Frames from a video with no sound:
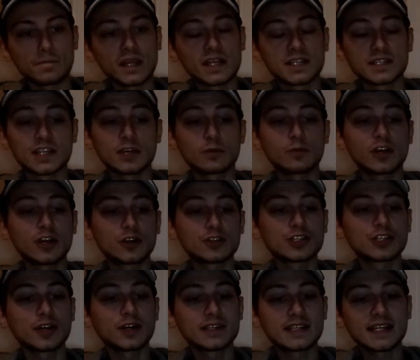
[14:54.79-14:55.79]
So then we go to
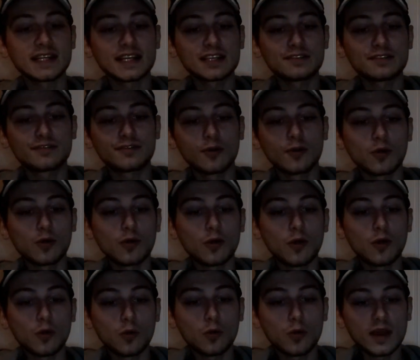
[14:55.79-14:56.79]

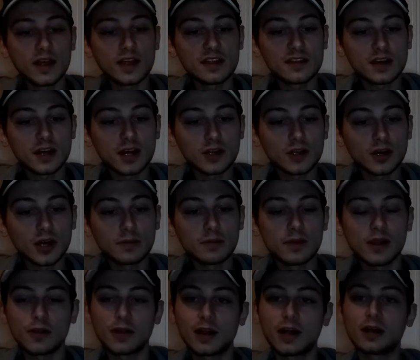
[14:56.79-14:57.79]
1984 with A
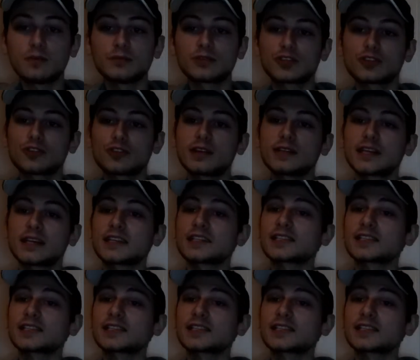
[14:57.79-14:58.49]
Nightmare on Elm Street, and